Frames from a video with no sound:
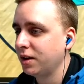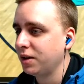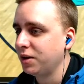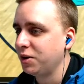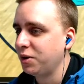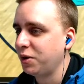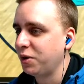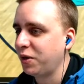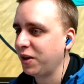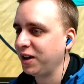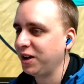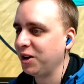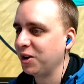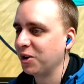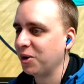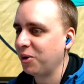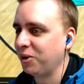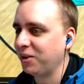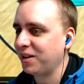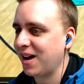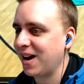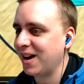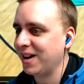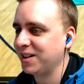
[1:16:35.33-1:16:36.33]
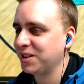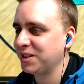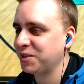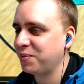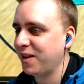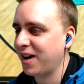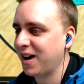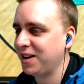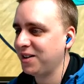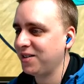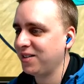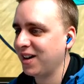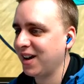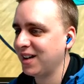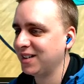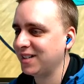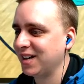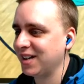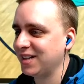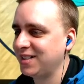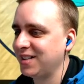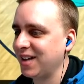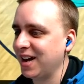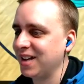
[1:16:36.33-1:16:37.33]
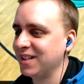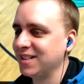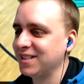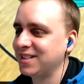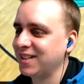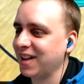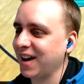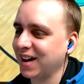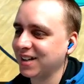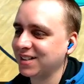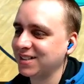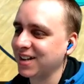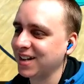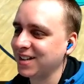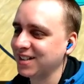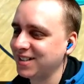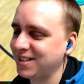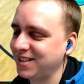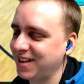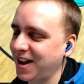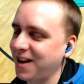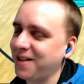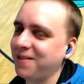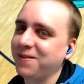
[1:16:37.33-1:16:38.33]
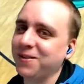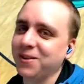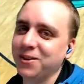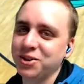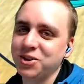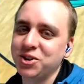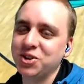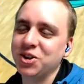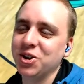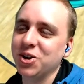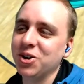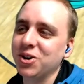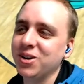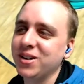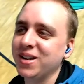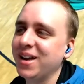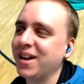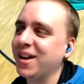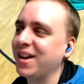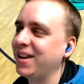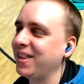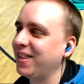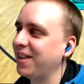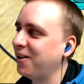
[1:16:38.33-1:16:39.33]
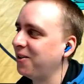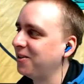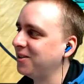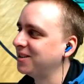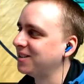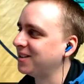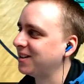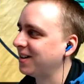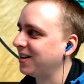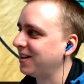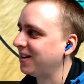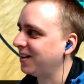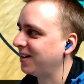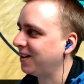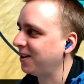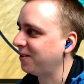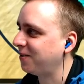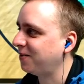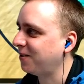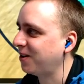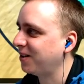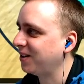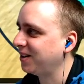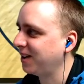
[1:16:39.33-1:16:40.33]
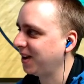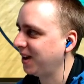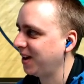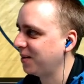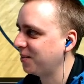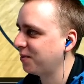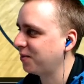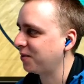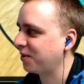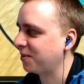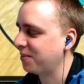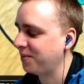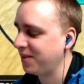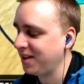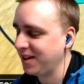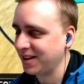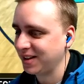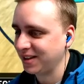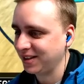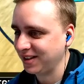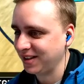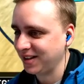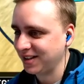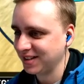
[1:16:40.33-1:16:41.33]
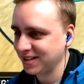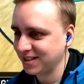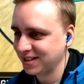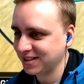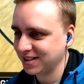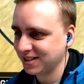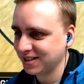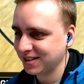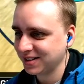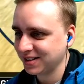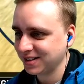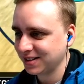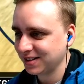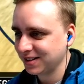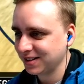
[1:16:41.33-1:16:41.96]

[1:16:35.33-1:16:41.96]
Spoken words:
You think your O-line is bad? You guys had 10 sacks on Stafford. Sure did. That was a fun game for me, at least.